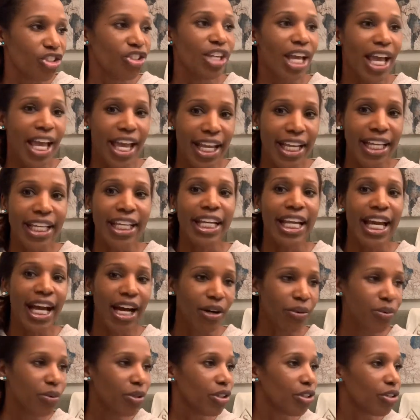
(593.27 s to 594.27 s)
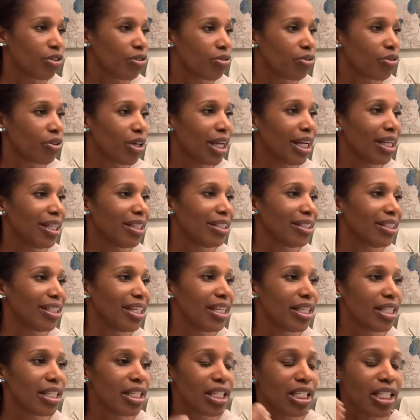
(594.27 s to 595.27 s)
hanging out with your friends.
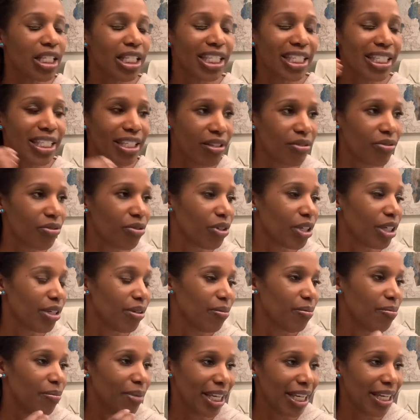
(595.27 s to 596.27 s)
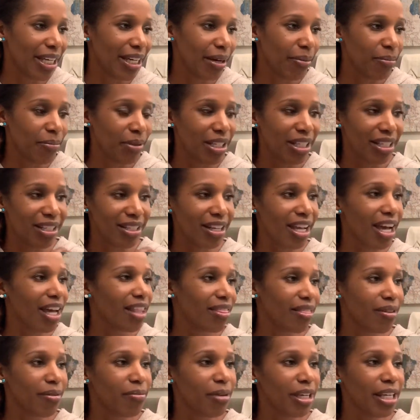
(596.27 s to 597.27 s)
It's a different makeup. It is
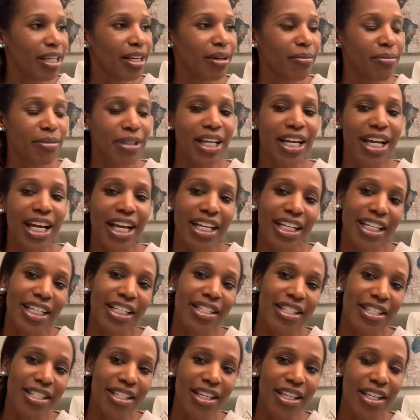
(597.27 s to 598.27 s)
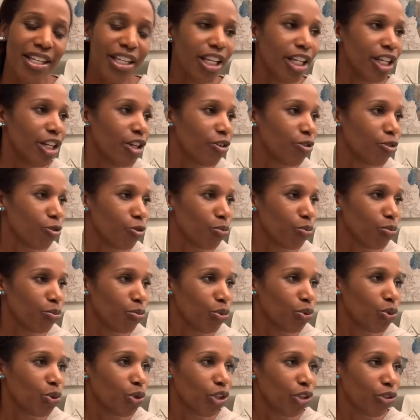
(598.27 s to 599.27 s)
not the makeup that I can sit in a
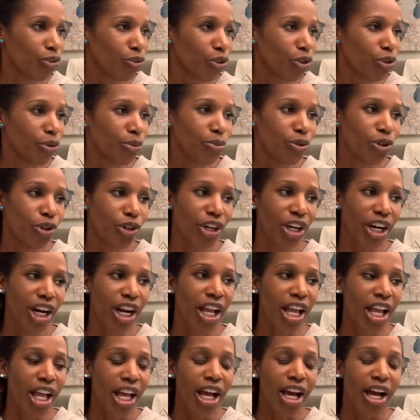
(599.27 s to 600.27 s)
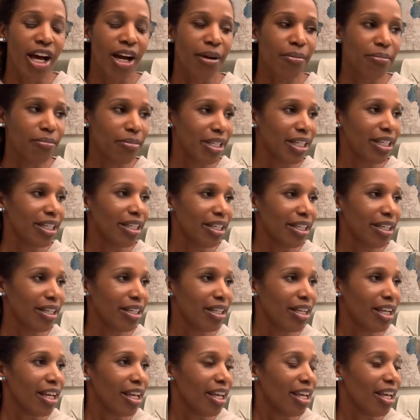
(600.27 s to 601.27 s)
boardroom or a
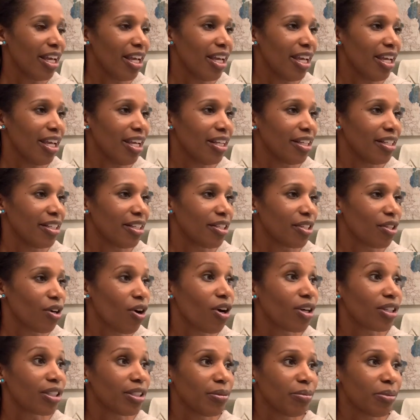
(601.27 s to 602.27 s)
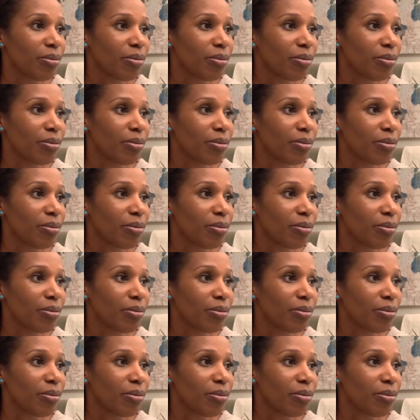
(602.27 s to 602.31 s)
meeting and talk to